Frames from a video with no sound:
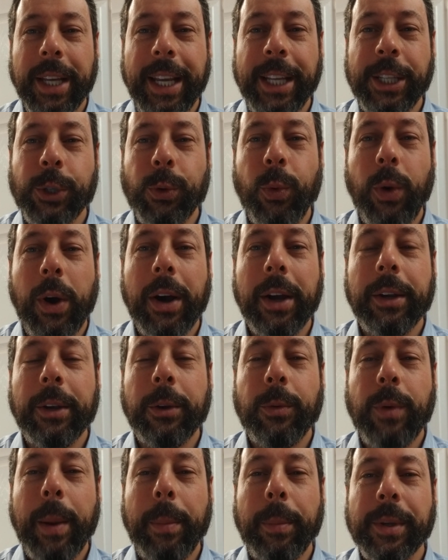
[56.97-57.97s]
each one
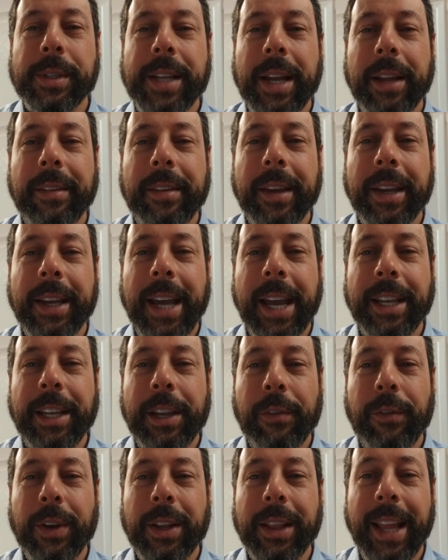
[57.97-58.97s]
representing a
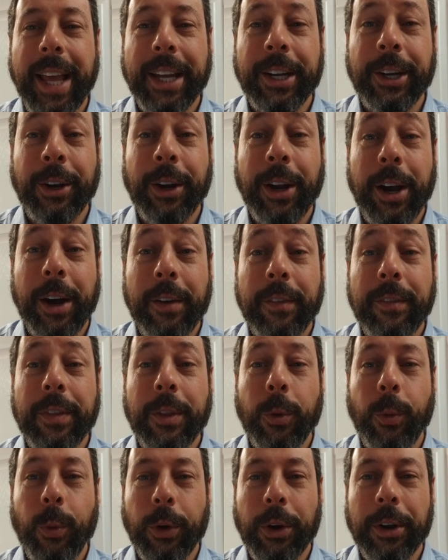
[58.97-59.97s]
different letter of
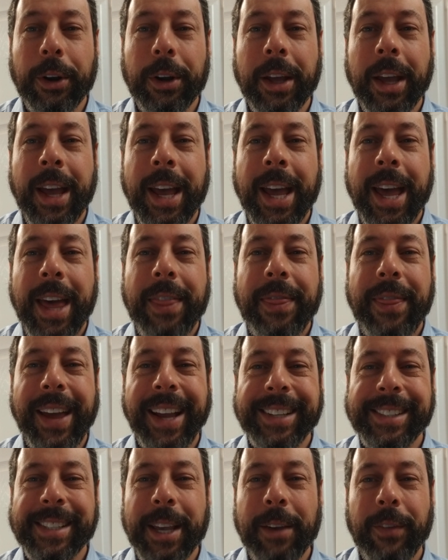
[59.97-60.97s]
the word
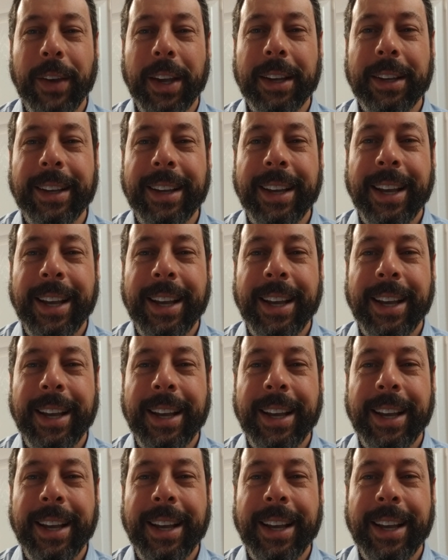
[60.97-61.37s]
Thanksgiving.